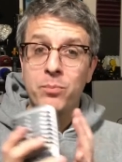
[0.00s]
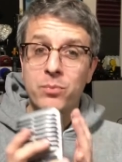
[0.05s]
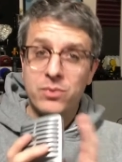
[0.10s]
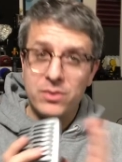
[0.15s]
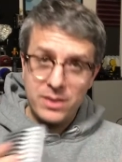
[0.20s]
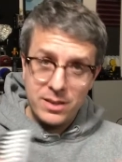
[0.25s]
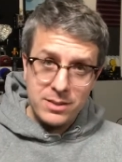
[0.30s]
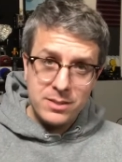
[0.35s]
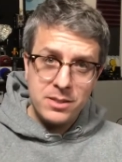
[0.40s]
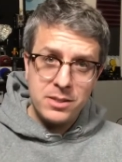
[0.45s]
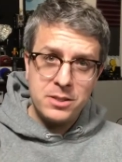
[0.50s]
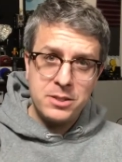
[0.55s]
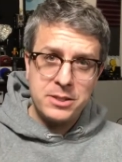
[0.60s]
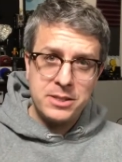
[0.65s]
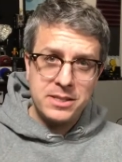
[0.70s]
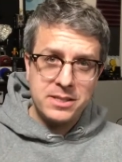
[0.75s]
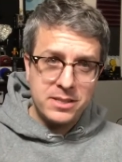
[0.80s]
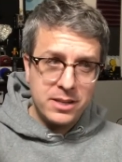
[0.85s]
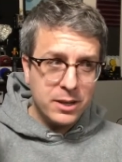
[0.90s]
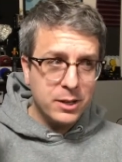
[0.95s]
This is
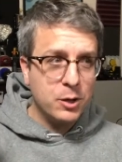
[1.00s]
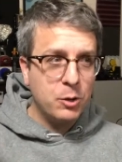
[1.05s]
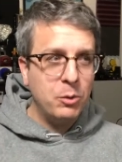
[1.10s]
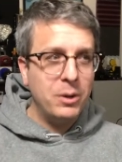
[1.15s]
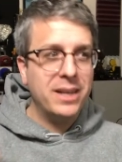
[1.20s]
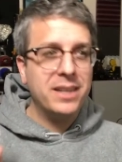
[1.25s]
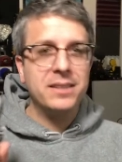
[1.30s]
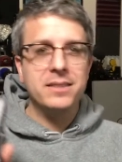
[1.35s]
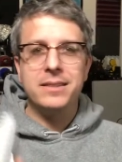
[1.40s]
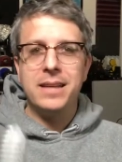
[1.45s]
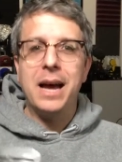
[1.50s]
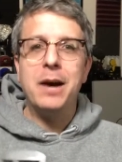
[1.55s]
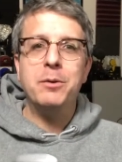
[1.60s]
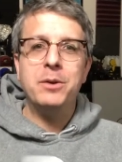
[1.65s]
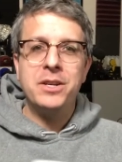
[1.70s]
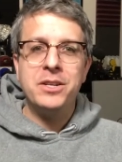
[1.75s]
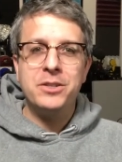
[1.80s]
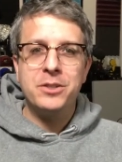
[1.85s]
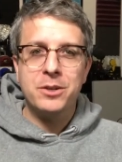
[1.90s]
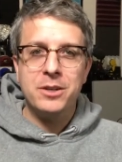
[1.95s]
just a quick down
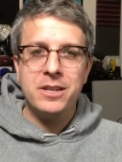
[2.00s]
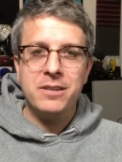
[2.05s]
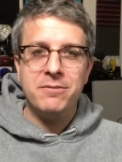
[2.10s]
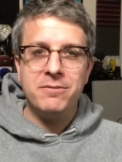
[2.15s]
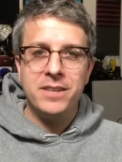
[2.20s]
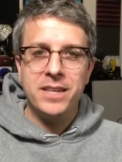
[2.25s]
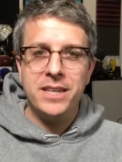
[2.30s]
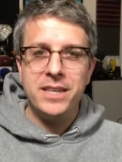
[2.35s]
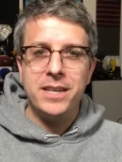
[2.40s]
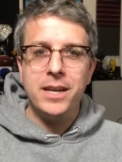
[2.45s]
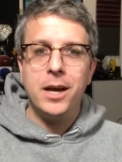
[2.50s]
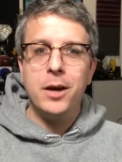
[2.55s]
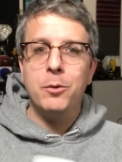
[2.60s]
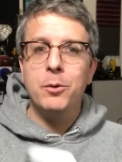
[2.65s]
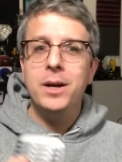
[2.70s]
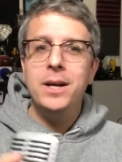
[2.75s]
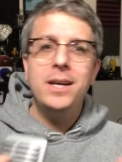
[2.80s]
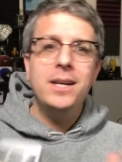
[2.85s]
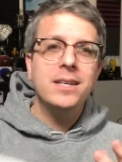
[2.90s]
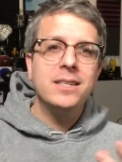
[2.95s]
and dirty video
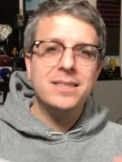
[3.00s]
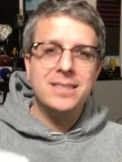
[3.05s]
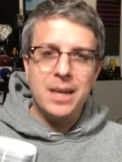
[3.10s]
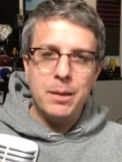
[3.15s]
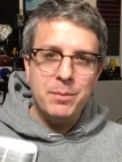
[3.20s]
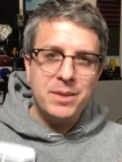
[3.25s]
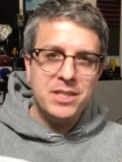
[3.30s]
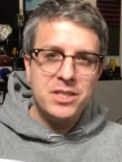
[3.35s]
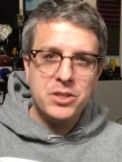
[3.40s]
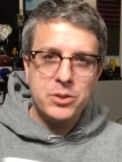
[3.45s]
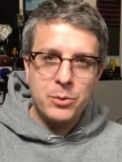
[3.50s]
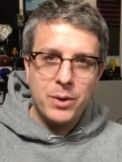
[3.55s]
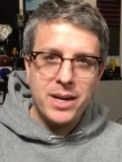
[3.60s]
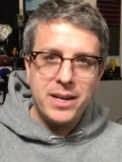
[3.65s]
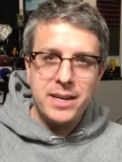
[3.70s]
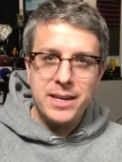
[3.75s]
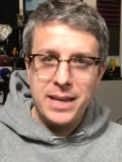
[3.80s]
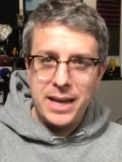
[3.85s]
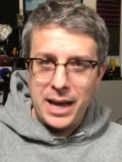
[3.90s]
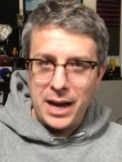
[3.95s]

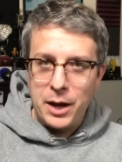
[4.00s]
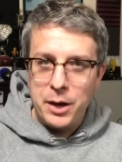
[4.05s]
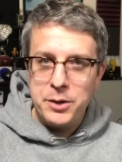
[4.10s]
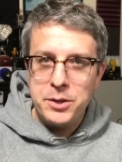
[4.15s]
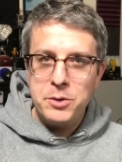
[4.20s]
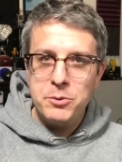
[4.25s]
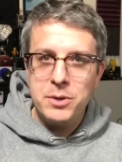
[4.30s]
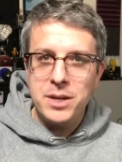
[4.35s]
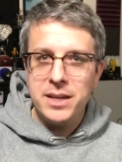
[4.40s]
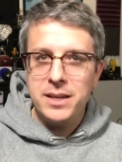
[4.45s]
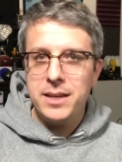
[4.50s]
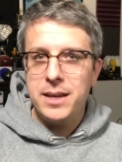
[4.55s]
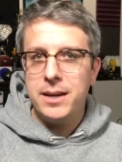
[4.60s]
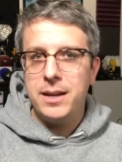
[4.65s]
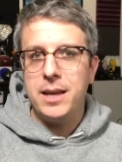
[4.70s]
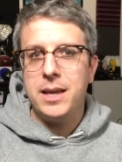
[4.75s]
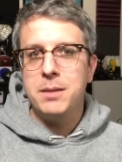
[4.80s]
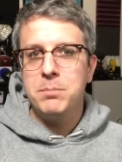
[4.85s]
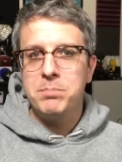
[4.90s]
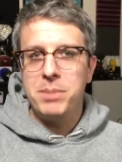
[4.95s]
demonstrating how you can get
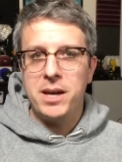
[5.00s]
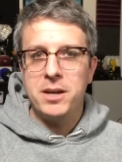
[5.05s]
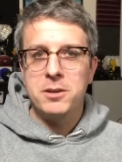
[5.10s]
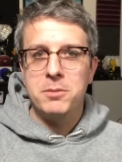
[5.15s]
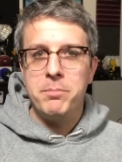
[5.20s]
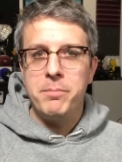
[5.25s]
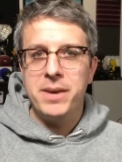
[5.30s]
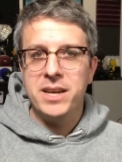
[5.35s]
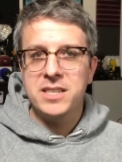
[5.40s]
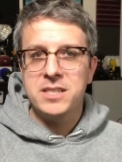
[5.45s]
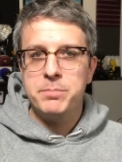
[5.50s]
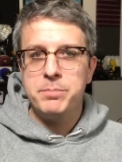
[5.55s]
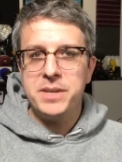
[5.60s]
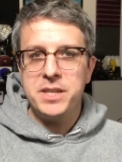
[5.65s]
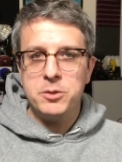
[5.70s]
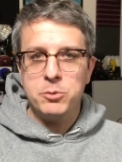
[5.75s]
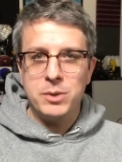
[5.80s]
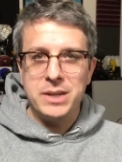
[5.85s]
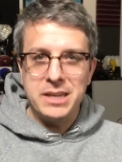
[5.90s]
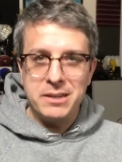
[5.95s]
a better mix
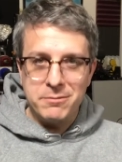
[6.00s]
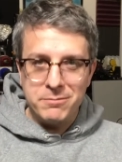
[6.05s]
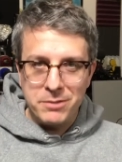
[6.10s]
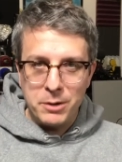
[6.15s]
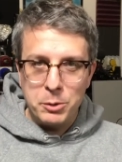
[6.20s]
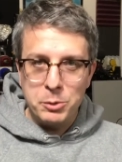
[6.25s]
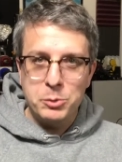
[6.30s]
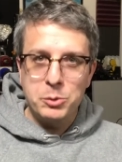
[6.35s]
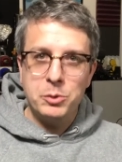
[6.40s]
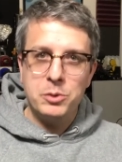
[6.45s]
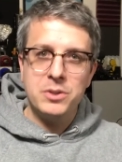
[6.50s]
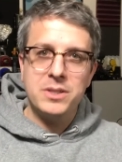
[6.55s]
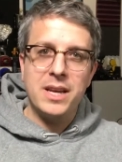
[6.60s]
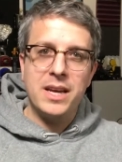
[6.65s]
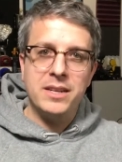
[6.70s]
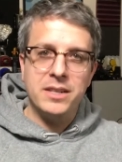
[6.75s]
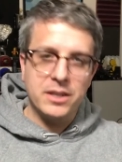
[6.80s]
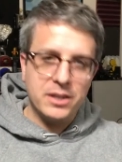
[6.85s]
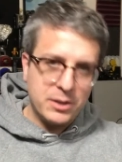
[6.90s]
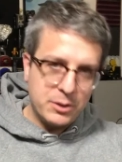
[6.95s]
between vocals
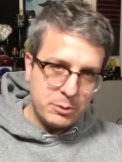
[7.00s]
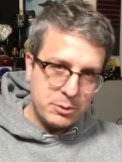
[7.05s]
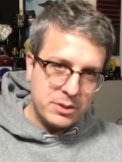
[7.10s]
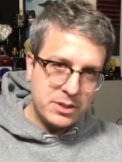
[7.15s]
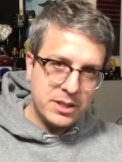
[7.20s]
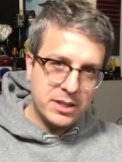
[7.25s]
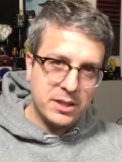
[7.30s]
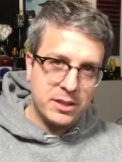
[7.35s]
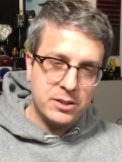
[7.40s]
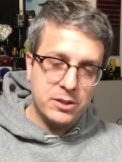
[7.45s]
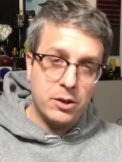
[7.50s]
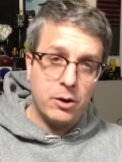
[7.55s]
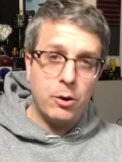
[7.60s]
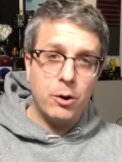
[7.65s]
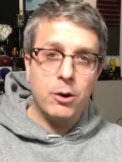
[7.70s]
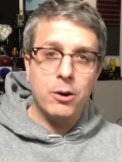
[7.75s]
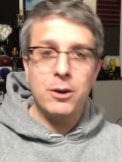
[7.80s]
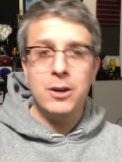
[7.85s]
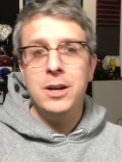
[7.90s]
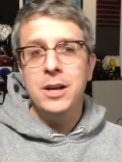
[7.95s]
and acoustic
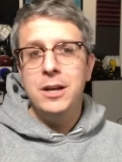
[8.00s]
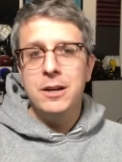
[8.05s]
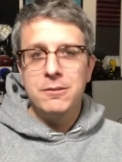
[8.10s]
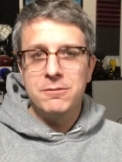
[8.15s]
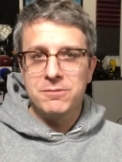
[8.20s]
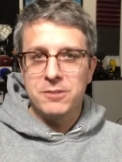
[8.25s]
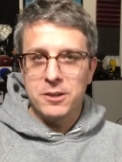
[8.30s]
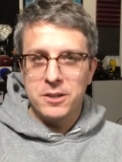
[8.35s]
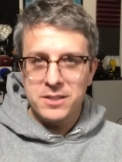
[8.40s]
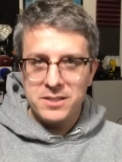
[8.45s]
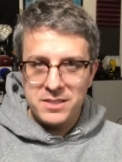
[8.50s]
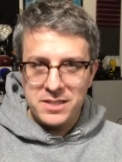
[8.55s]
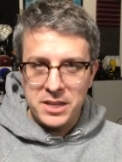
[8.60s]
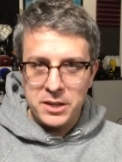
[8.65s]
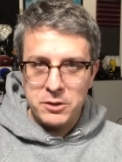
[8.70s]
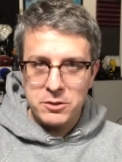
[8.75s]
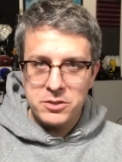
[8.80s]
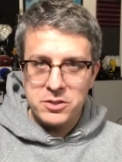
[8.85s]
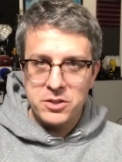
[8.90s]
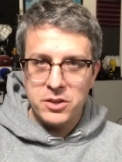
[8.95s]
guitar for a
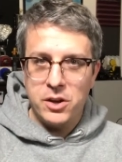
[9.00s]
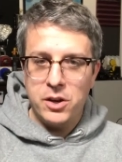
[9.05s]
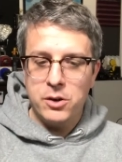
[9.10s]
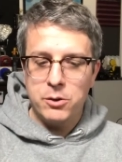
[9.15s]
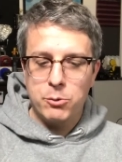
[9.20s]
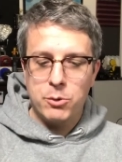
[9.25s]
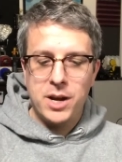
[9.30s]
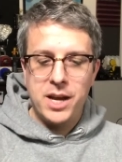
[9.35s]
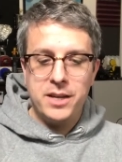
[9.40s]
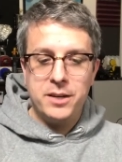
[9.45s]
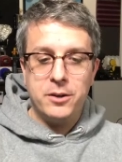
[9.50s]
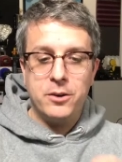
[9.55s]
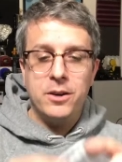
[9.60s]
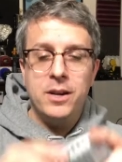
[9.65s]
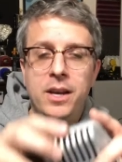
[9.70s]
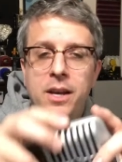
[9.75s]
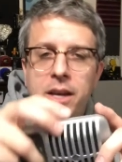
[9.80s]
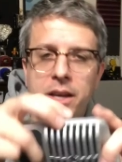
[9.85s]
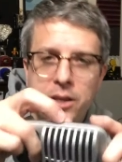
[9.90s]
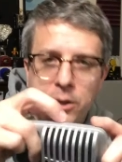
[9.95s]
singer-songwriter
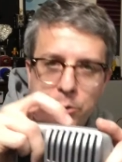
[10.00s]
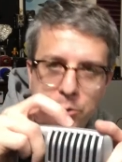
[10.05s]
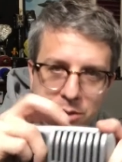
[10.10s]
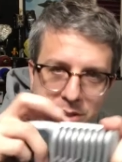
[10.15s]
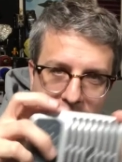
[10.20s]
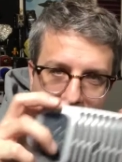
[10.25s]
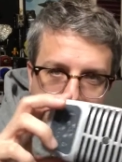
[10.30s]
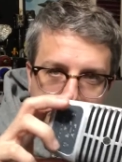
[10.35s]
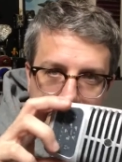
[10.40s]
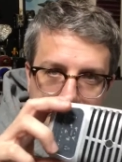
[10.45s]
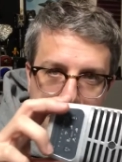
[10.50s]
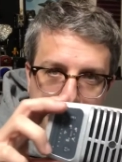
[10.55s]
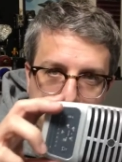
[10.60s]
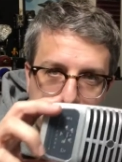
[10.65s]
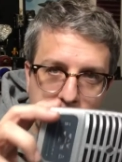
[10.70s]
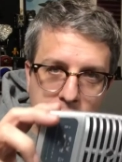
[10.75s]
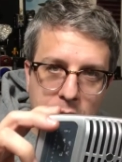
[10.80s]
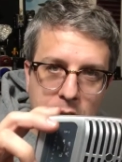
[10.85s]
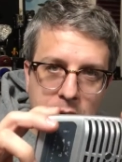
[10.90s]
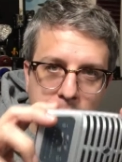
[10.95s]
using the
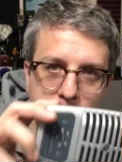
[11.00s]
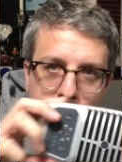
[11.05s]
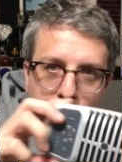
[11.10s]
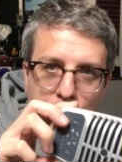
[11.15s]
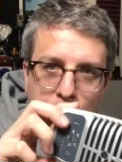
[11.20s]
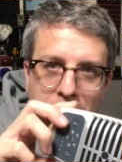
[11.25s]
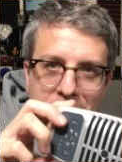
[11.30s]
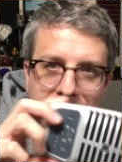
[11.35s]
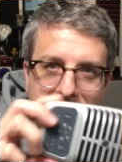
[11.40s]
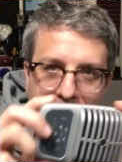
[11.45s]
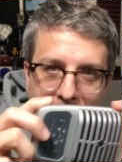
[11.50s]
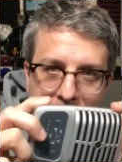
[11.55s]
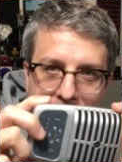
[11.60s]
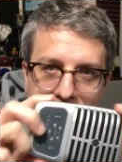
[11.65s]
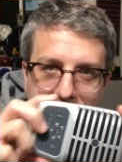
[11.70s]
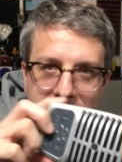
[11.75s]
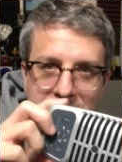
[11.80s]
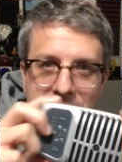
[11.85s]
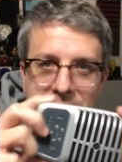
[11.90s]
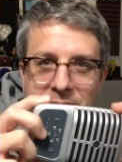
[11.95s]
Shure Motive
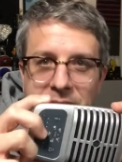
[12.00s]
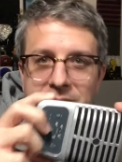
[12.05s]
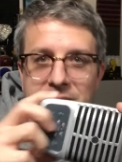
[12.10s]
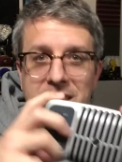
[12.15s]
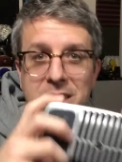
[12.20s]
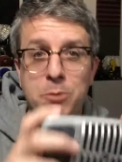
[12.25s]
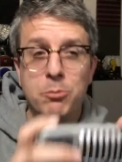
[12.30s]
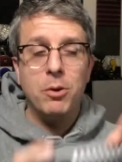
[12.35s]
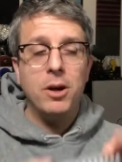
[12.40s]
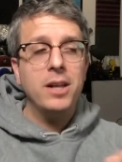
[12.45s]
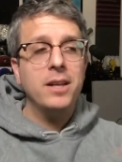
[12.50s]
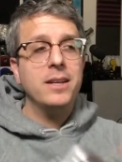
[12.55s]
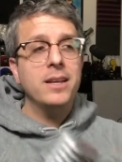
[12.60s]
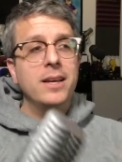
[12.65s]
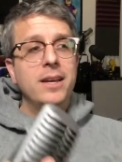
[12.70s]
MV51,